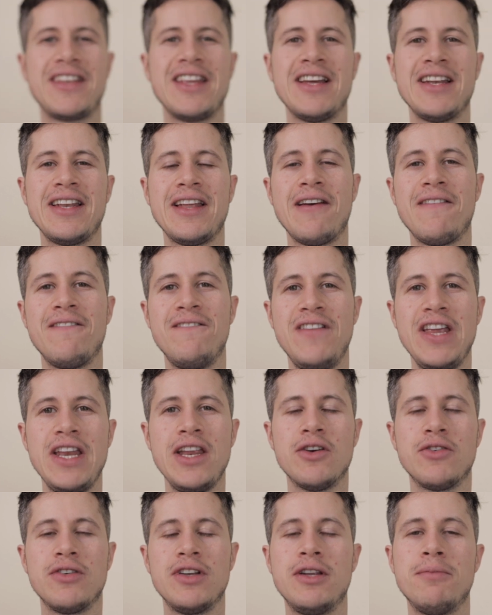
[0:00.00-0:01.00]
done a
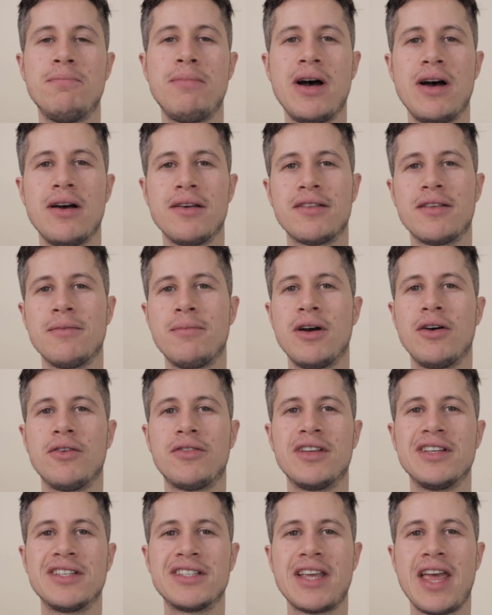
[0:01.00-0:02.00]
video in the past about
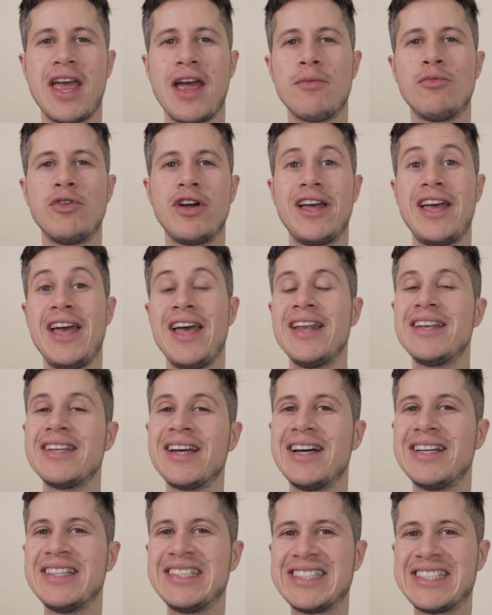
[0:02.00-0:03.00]
this camera and
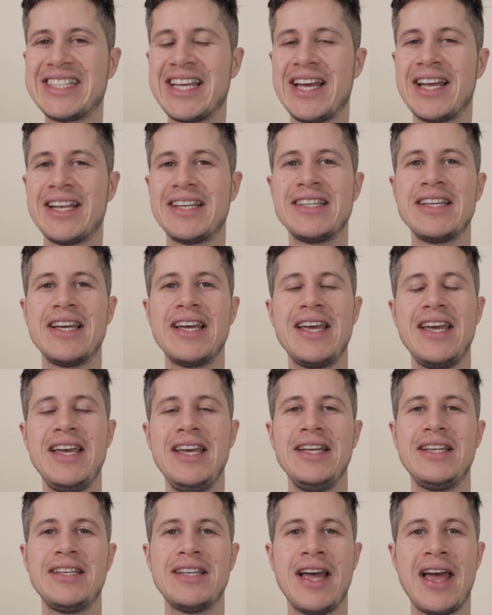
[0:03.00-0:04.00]
I said
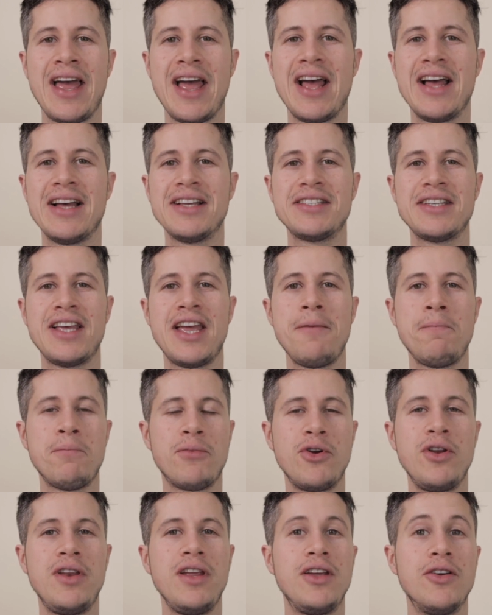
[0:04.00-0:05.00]
it has a
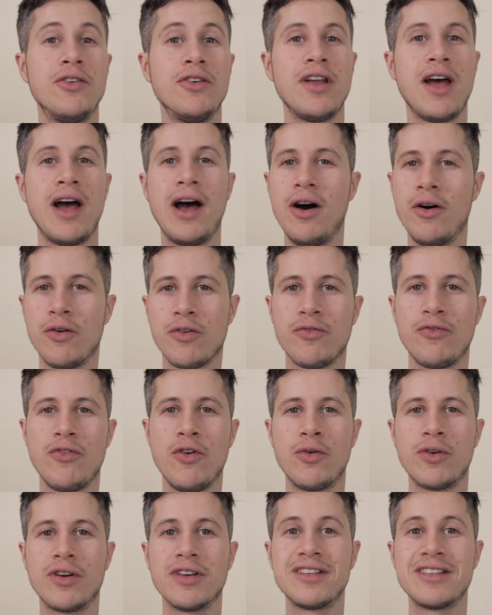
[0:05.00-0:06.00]
pretty good
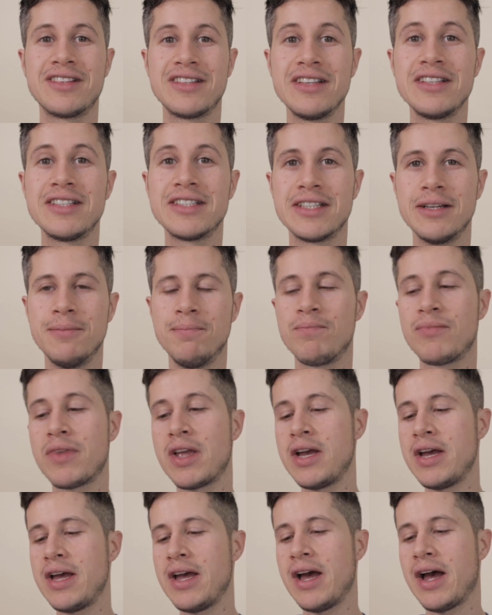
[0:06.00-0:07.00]
autofocus system.
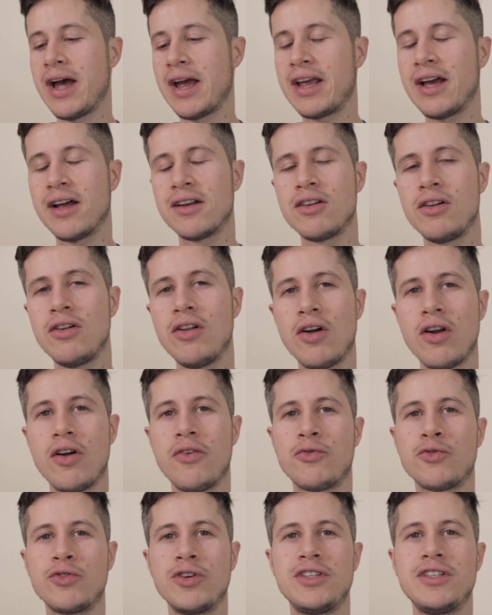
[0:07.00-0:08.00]
I got a lot
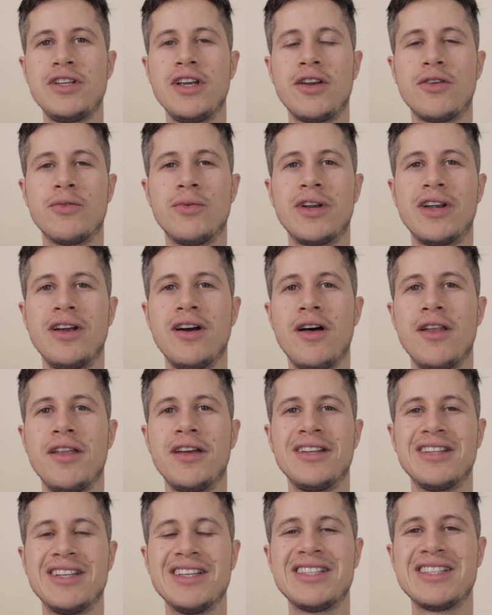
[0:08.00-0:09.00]
of critique
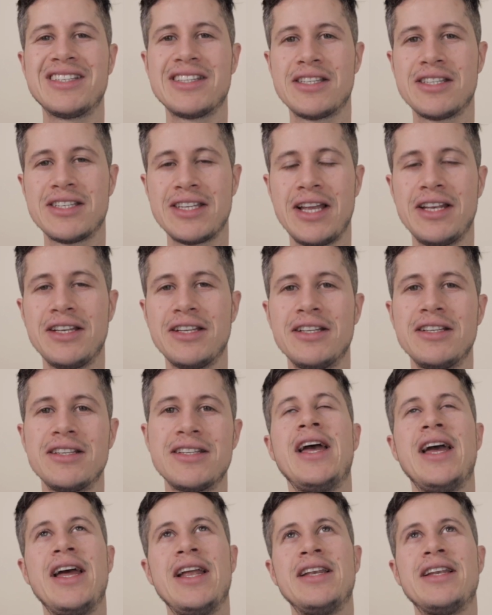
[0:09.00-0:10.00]
regarding this sentence
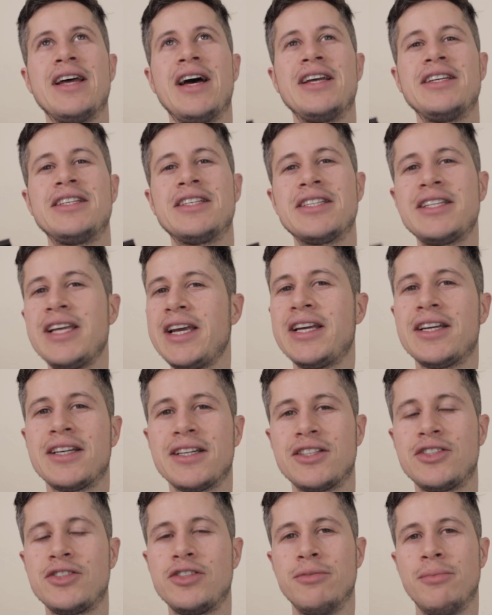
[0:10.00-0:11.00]
and I stick
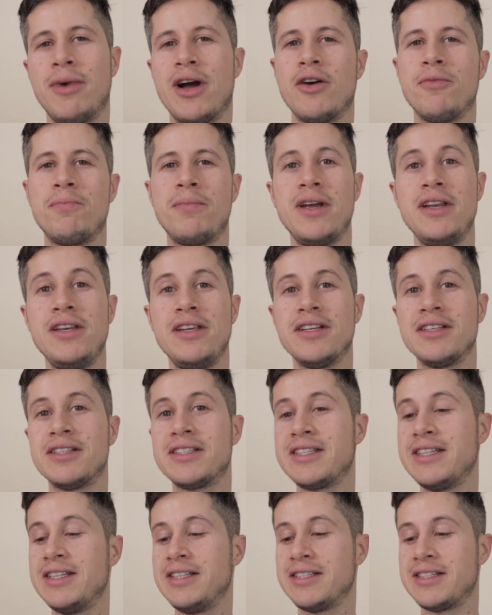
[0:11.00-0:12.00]
to my opinion
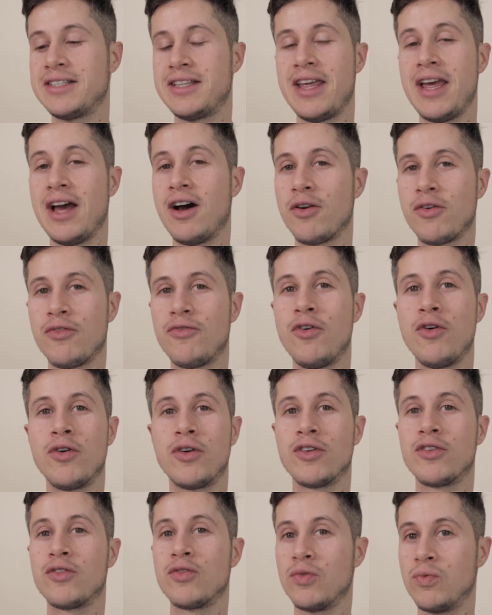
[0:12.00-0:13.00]
since the
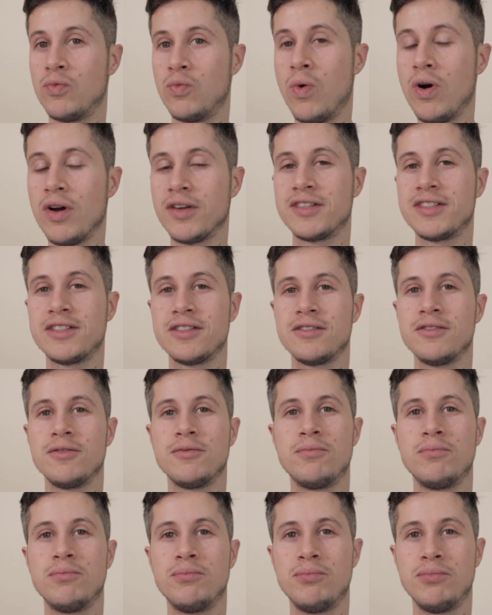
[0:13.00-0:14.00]
autofocus was
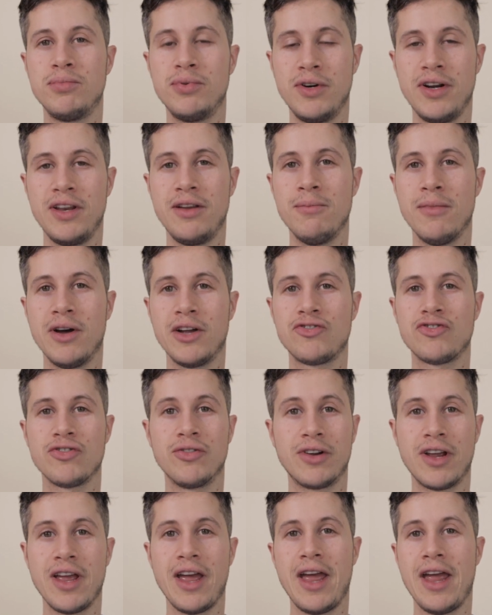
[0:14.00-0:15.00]
pretty much
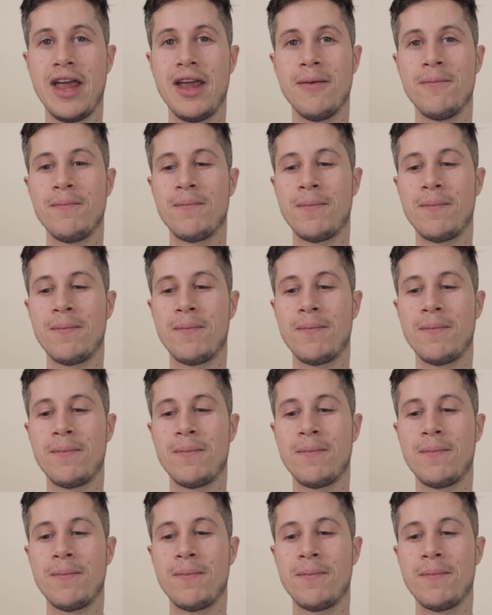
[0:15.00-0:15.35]
okay